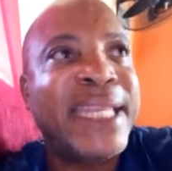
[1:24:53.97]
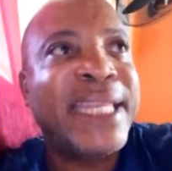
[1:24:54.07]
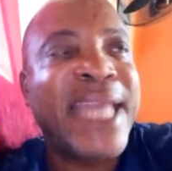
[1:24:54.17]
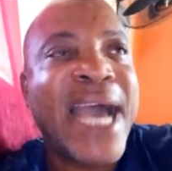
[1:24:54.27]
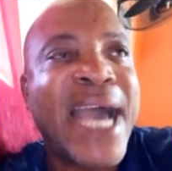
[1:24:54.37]

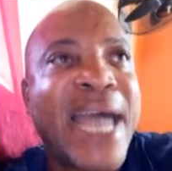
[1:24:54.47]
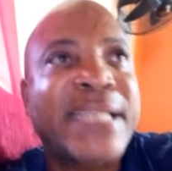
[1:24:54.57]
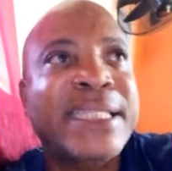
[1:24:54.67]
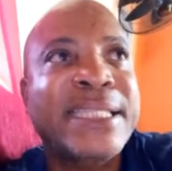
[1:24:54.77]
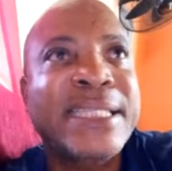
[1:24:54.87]
they
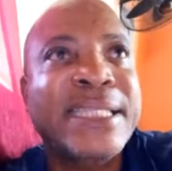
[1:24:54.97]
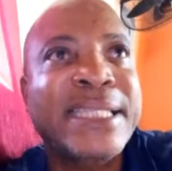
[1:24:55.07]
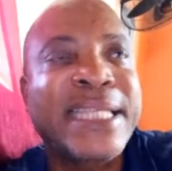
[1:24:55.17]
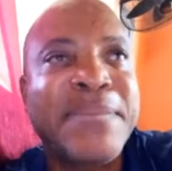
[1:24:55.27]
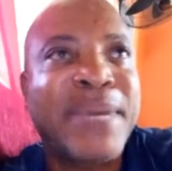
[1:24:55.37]
ask the
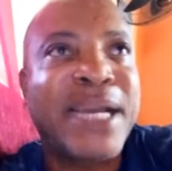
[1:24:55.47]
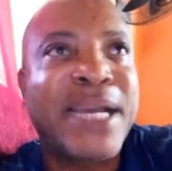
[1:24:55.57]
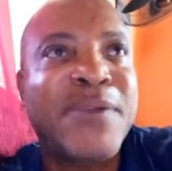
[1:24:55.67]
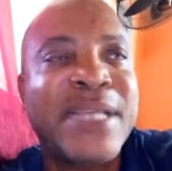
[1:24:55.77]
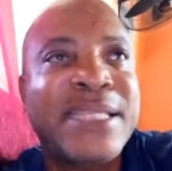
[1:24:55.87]
typical
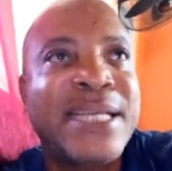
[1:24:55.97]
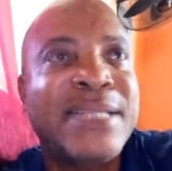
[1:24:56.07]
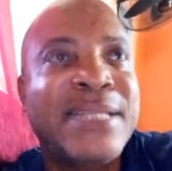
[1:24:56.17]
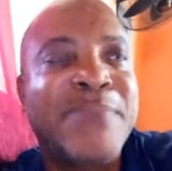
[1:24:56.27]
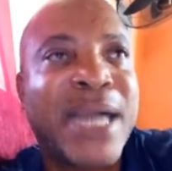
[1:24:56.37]

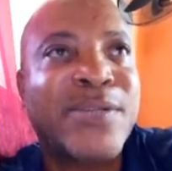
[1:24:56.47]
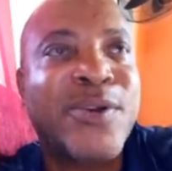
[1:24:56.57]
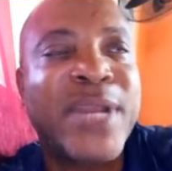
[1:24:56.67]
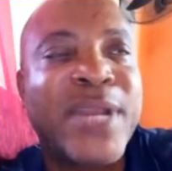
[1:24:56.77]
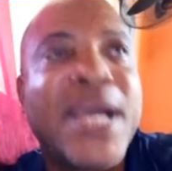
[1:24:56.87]
questions,
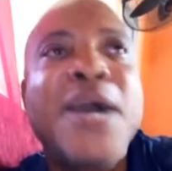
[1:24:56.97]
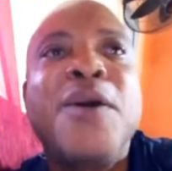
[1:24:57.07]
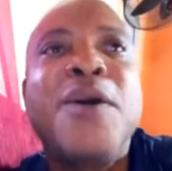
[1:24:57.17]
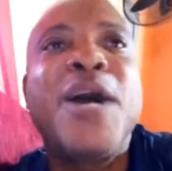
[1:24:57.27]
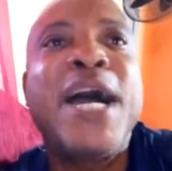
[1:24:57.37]
background,
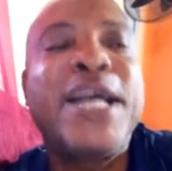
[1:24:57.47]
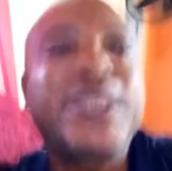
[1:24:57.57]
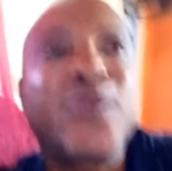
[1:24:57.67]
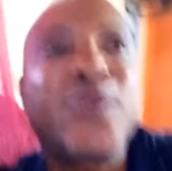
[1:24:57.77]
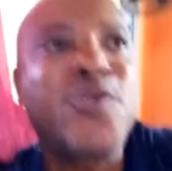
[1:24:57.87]

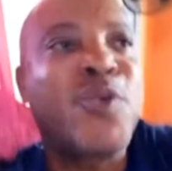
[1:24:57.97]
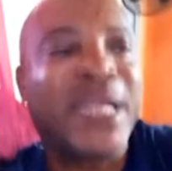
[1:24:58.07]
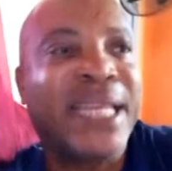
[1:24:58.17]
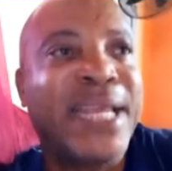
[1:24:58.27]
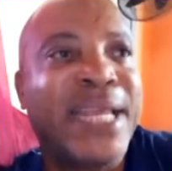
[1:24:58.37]
school, what you
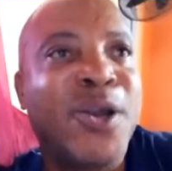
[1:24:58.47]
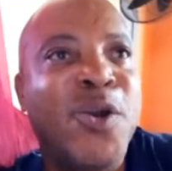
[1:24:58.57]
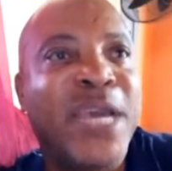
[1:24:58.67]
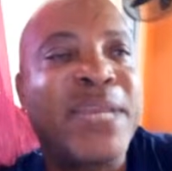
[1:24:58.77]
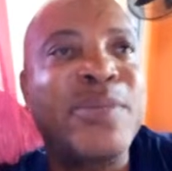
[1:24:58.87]
did, how you
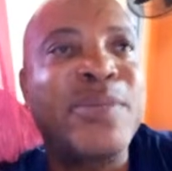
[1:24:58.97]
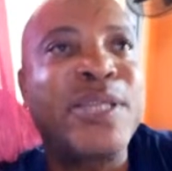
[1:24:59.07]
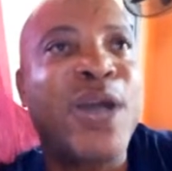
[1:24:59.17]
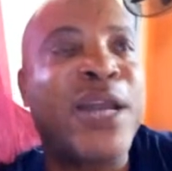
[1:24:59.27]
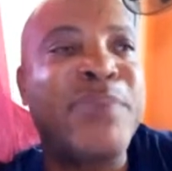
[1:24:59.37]
get music,
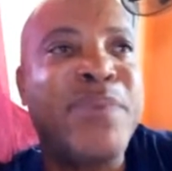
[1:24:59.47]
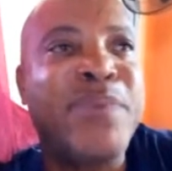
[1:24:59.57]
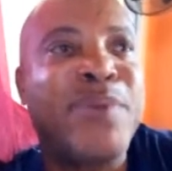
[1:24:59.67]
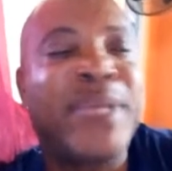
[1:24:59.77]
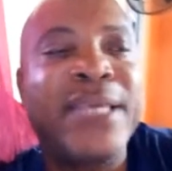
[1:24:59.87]
all the people.
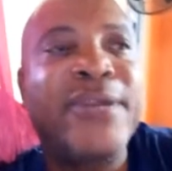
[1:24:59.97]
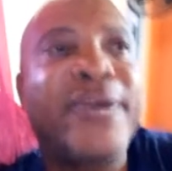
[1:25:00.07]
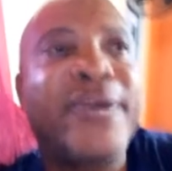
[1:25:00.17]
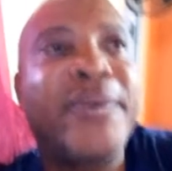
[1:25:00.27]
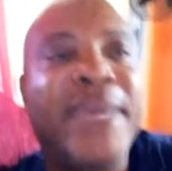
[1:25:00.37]
But
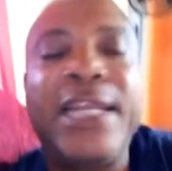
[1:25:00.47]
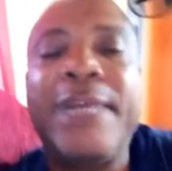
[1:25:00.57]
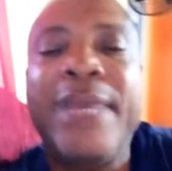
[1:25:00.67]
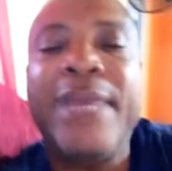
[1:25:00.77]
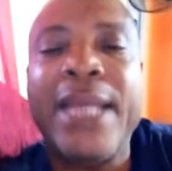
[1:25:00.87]
you made it a
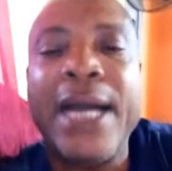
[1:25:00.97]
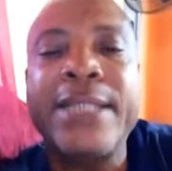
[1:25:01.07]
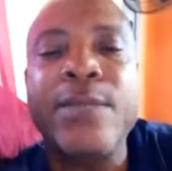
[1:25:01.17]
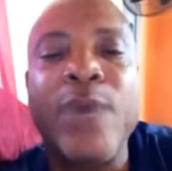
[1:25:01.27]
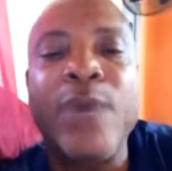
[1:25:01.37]
bit
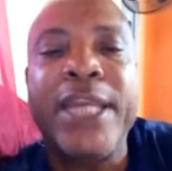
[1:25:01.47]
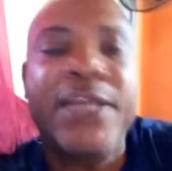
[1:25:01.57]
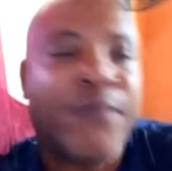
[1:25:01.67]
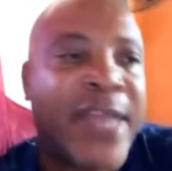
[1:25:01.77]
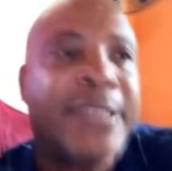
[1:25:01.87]
somewhat
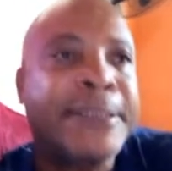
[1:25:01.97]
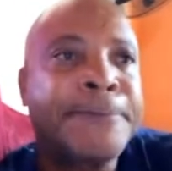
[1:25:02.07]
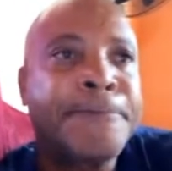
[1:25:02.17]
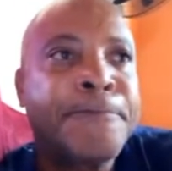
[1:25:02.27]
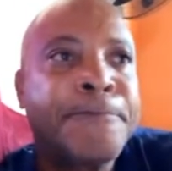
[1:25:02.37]
different
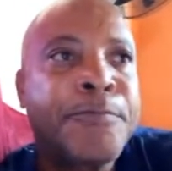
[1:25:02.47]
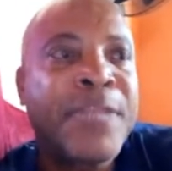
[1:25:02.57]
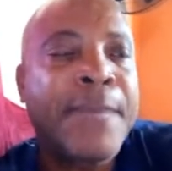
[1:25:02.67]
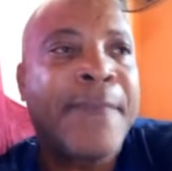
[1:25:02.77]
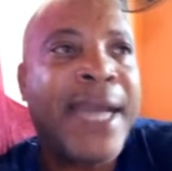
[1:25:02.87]
by